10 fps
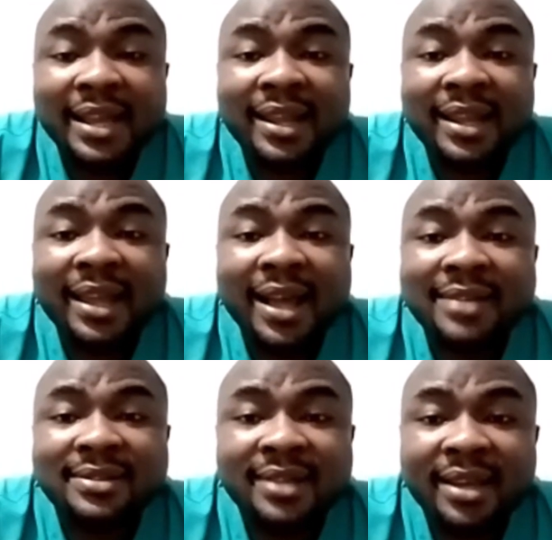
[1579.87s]
early
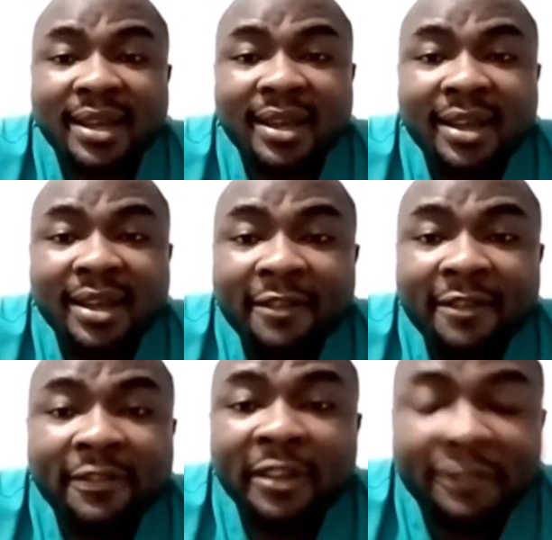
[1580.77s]
as
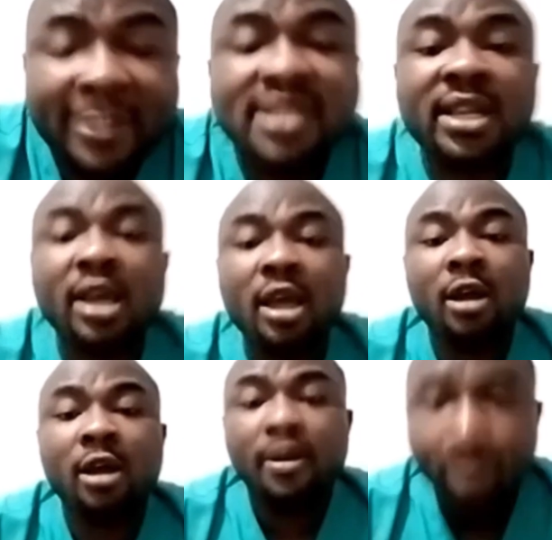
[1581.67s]
the first year
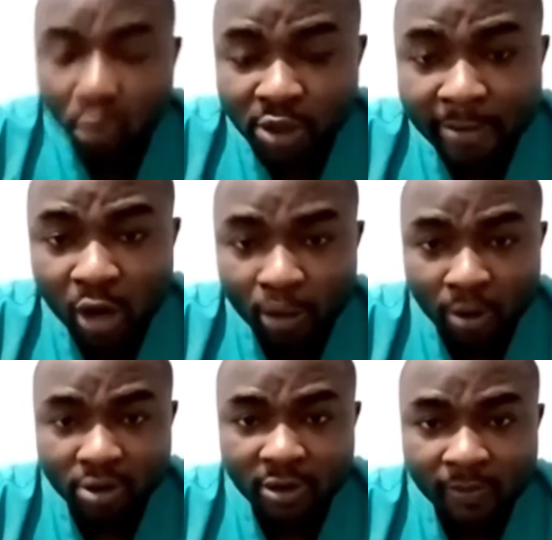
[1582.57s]

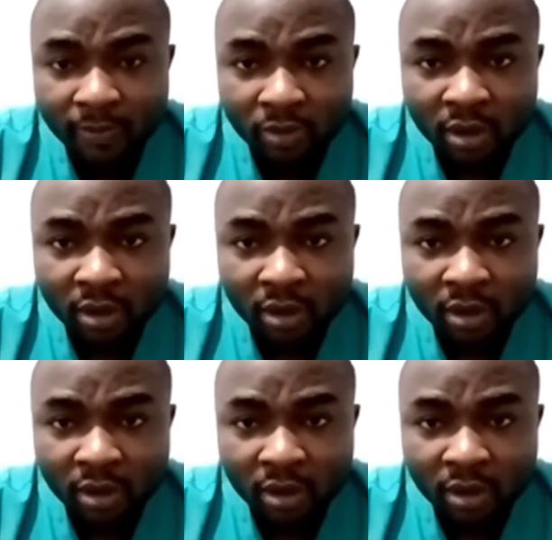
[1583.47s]
post-menopause.